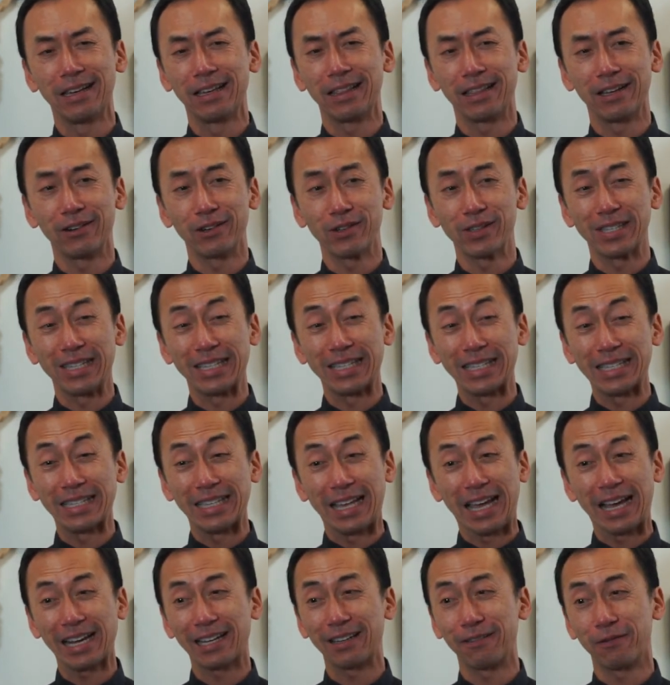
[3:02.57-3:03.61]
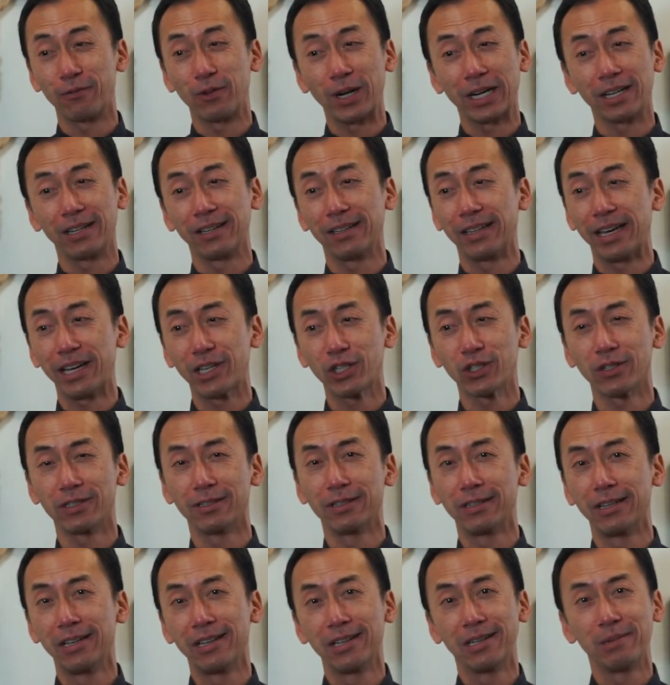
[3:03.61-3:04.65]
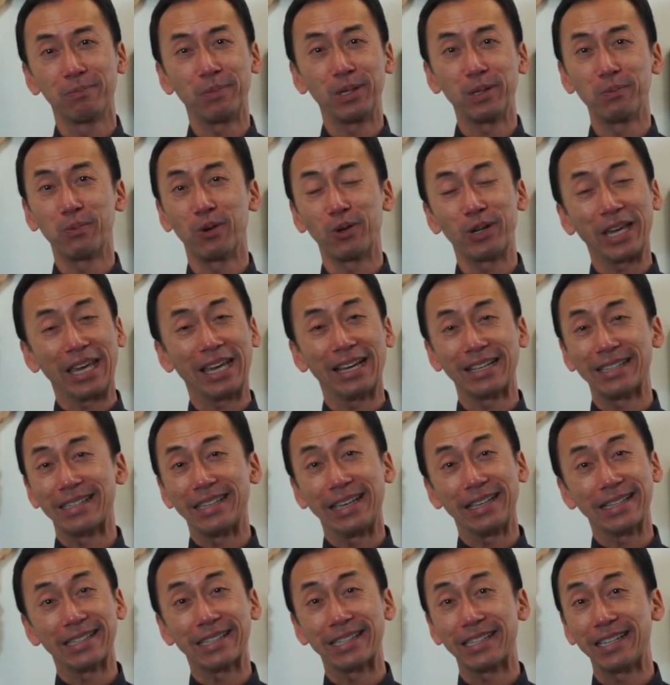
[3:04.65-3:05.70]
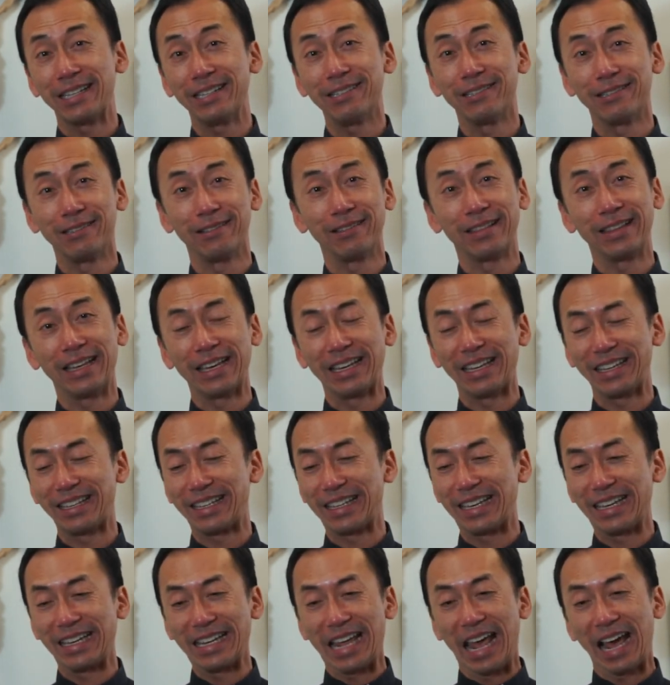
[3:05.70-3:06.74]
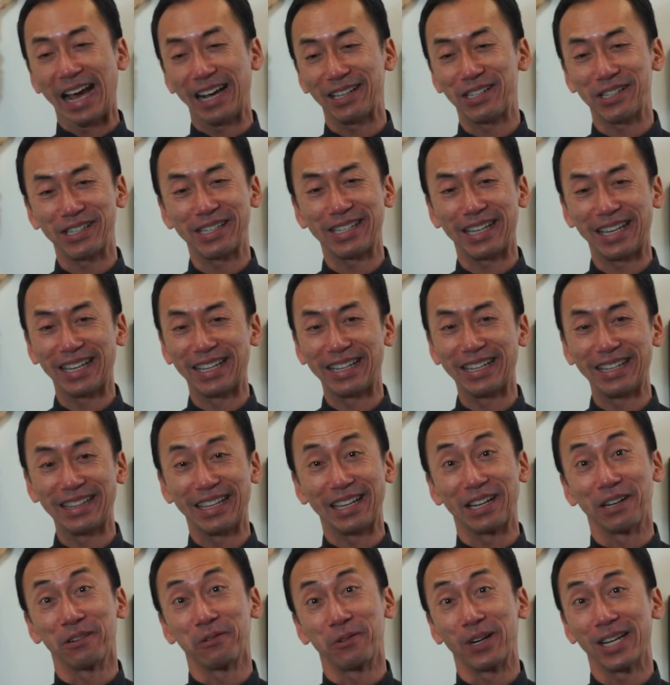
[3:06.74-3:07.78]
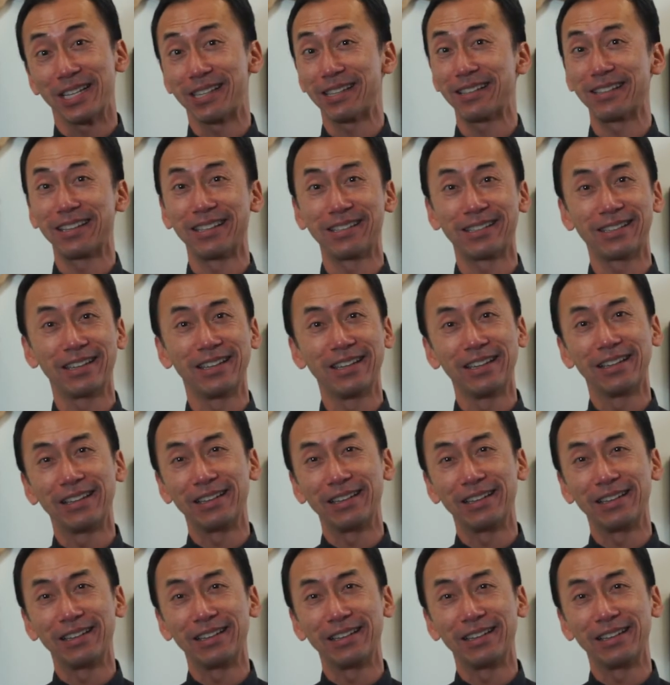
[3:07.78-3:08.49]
There's this lack of recollection. People can't sit still. They get agitated. They are restless.